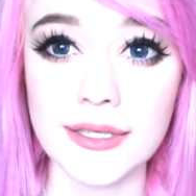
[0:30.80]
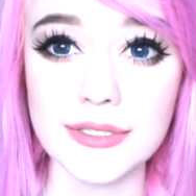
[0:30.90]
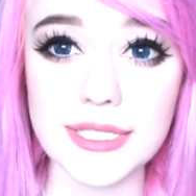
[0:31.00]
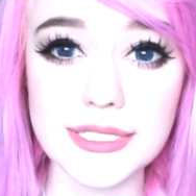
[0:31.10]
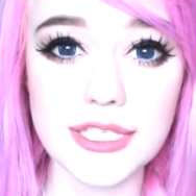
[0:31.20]

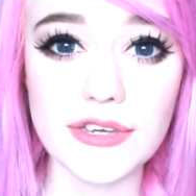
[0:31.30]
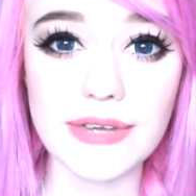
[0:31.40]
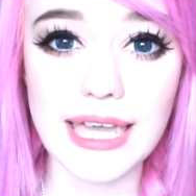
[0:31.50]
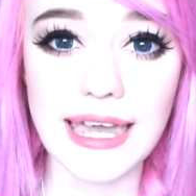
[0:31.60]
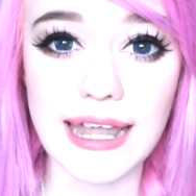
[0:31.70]
Just
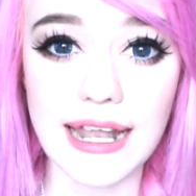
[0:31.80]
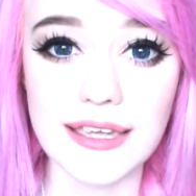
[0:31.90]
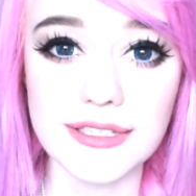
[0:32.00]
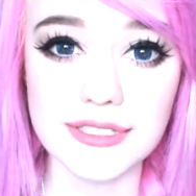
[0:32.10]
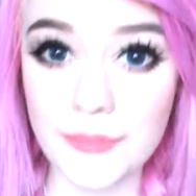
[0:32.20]
you again,
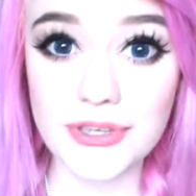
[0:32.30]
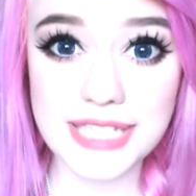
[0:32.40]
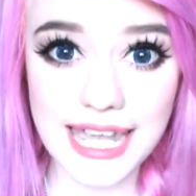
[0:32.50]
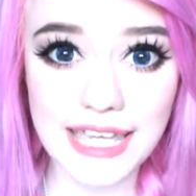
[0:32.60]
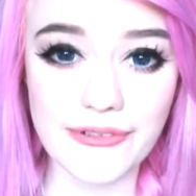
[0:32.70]
Ellen.
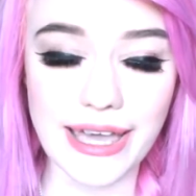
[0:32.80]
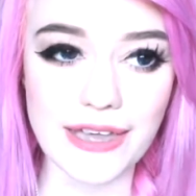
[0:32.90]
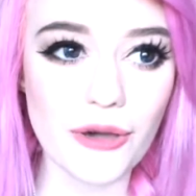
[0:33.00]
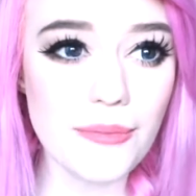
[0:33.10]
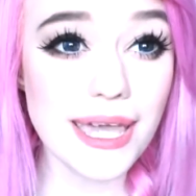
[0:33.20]
But anyway,
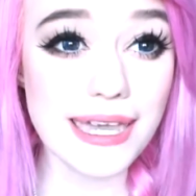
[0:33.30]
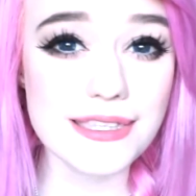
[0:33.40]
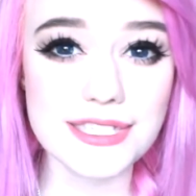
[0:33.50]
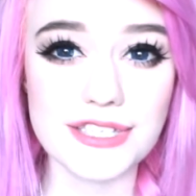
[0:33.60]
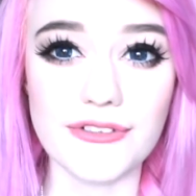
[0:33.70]
on my
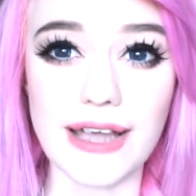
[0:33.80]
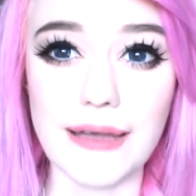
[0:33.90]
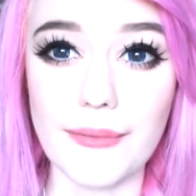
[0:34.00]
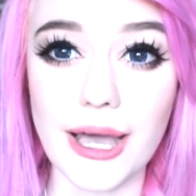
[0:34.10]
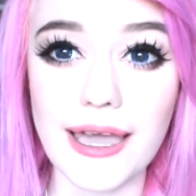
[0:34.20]

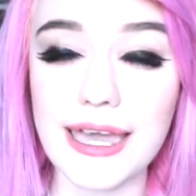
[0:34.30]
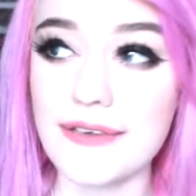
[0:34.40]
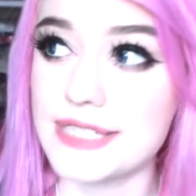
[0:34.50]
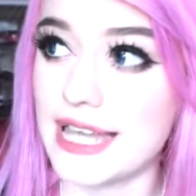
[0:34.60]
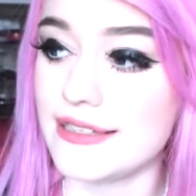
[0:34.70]
Instagram, I
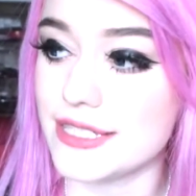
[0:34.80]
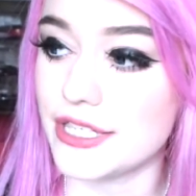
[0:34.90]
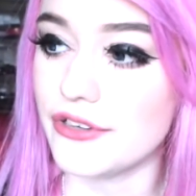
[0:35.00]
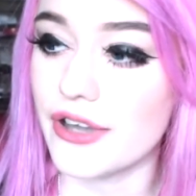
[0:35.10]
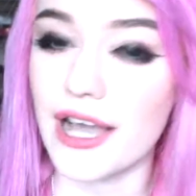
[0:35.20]
have said to
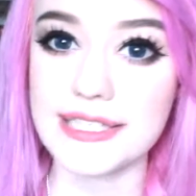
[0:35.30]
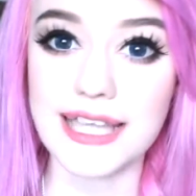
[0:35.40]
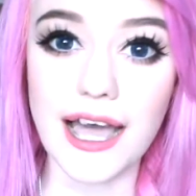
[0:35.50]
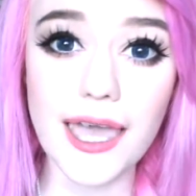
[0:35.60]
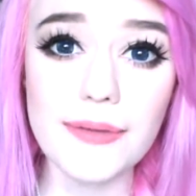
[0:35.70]
you guys
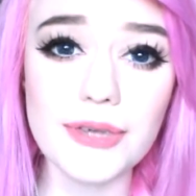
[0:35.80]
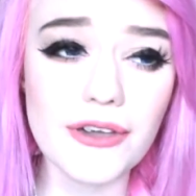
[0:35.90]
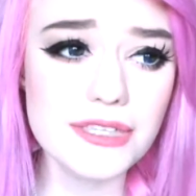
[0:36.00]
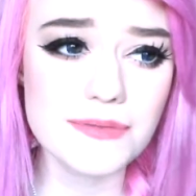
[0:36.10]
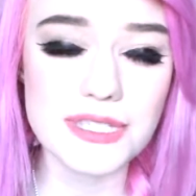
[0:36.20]
that I am
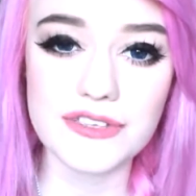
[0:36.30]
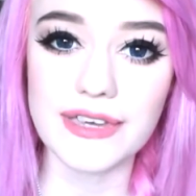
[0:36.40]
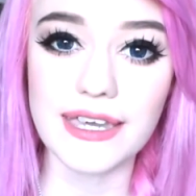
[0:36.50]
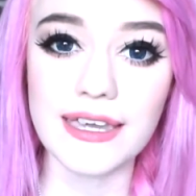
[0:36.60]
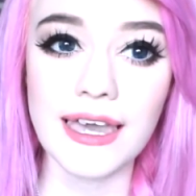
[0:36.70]
going to be
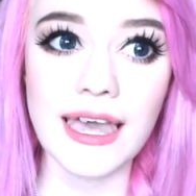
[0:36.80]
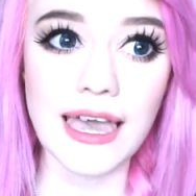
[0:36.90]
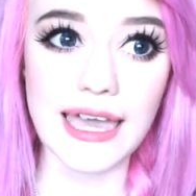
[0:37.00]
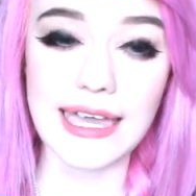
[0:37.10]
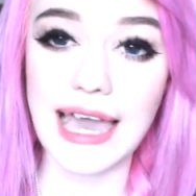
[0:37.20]
doing
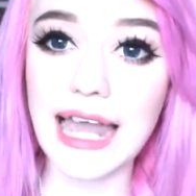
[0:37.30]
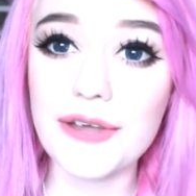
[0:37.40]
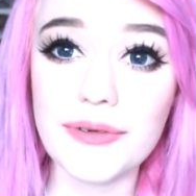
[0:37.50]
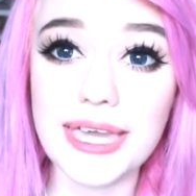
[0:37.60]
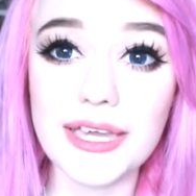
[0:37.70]
a
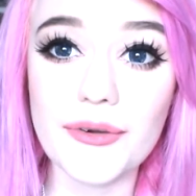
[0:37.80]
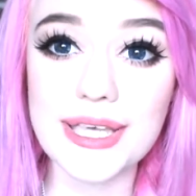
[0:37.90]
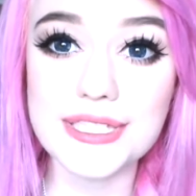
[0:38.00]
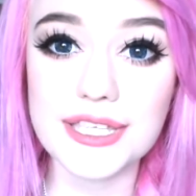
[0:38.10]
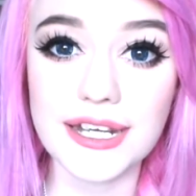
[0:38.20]
Halloween
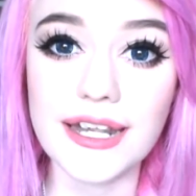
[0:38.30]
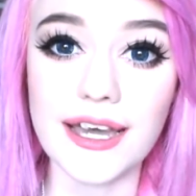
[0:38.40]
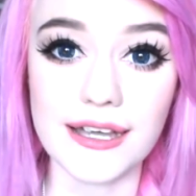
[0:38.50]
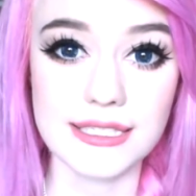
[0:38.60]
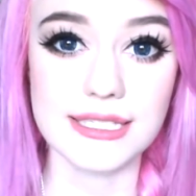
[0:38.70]
question and
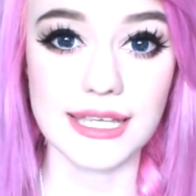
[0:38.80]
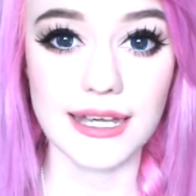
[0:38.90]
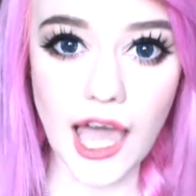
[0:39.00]
answer.